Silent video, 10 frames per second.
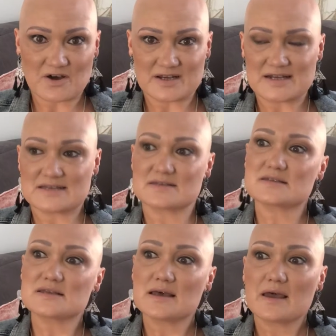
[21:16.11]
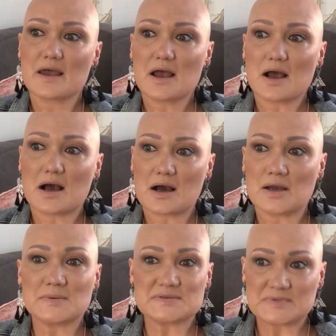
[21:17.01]
finalists.
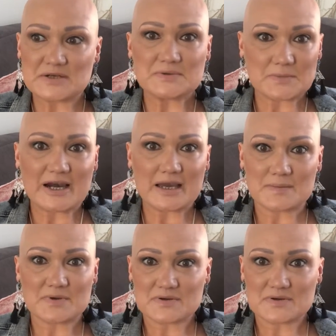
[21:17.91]
I was blown away